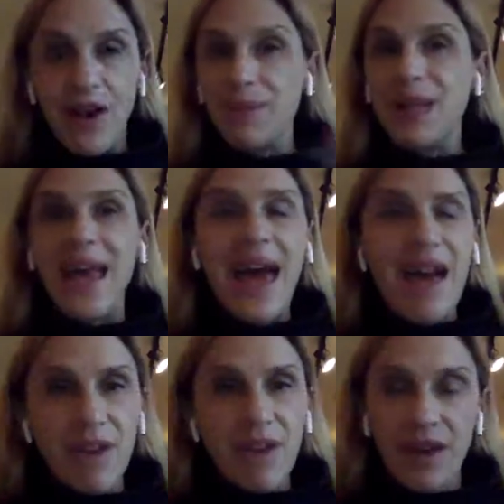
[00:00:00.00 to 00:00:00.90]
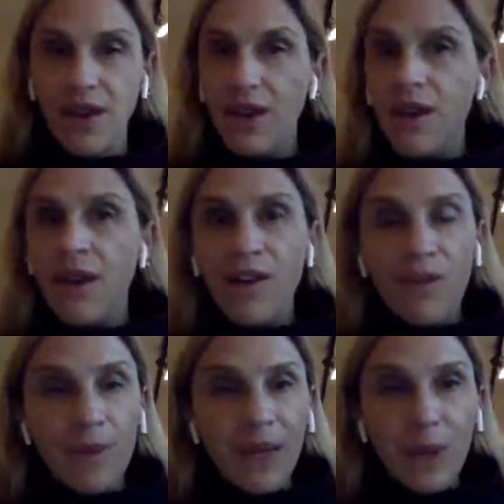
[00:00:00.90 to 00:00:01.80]
I mean, everything
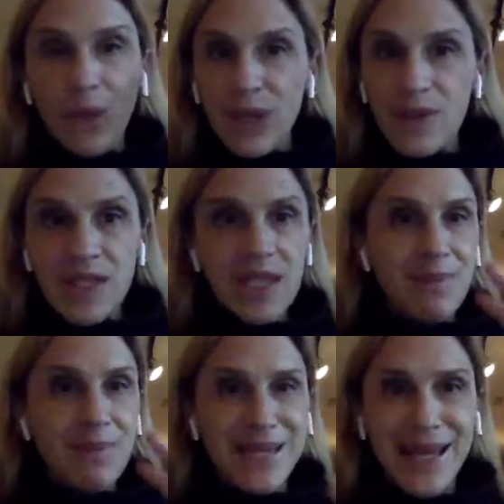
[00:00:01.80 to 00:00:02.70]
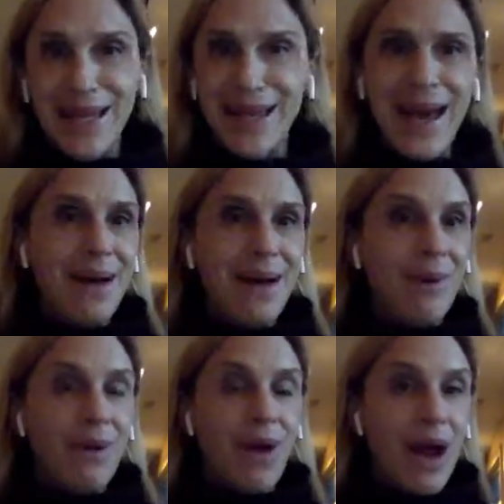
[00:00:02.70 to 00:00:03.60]
from like when you sleep, take a nap,
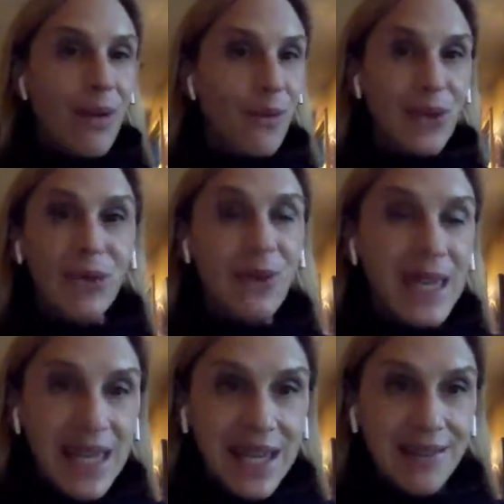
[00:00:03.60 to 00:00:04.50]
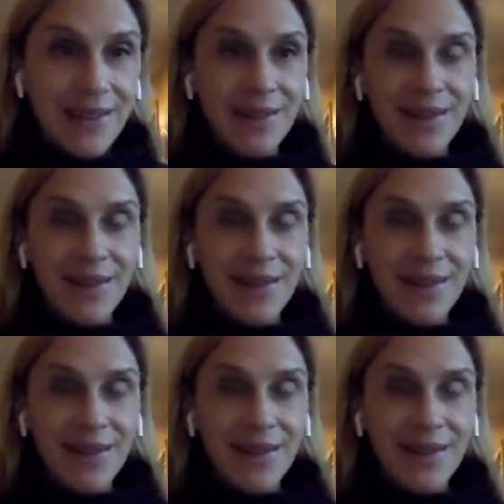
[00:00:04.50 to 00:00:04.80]
when you eat,